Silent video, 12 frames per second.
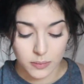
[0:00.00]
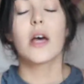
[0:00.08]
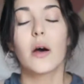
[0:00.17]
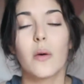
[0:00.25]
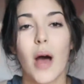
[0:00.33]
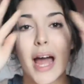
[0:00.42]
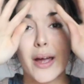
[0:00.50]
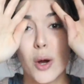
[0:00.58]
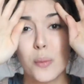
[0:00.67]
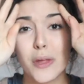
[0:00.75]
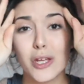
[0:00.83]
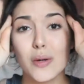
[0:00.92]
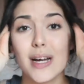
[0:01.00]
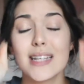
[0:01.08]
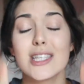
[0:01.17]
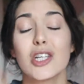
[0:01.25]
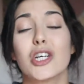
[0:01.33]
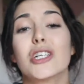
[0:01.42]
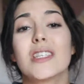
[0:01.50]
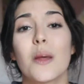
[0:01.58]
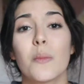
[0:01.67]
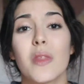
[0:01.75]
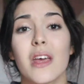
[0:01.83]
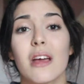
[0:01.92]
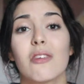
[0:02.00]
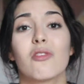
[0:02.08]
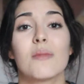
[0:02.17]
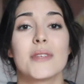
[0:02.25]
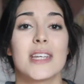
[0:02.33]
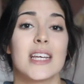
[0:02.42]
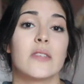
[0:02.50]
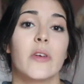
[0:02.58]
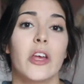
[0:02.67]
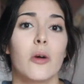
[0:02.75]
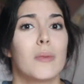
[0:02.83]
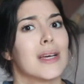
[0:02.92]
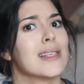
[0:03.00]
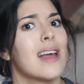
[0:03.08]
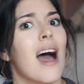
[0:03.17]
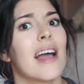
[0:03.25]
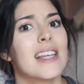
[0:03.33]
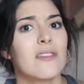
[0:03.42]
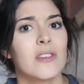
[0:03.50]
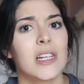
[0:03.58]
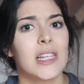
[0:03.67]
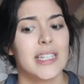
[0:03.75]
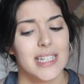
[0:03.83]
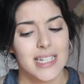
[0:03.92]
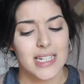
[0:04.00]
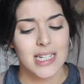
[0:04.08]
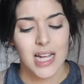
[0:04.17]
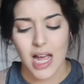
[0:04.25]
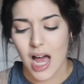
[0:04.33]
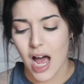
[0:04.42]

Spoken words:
So I hope that you guys learned something from today's video, because I definitely did.